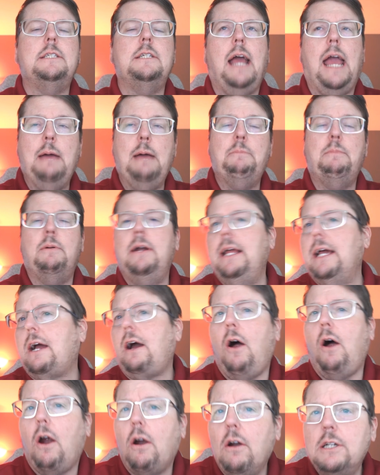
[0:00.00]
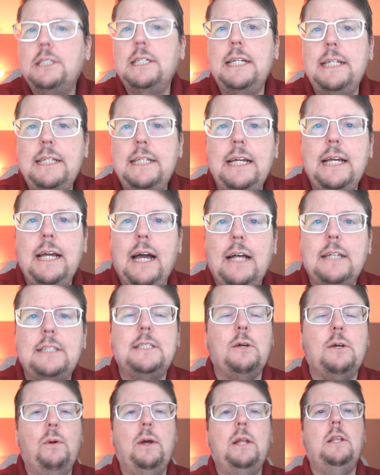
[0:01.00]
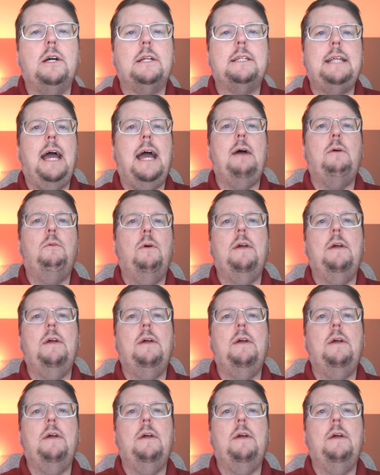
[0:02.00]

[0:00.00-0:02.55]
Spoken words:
Ambernic RGDS that we looked at with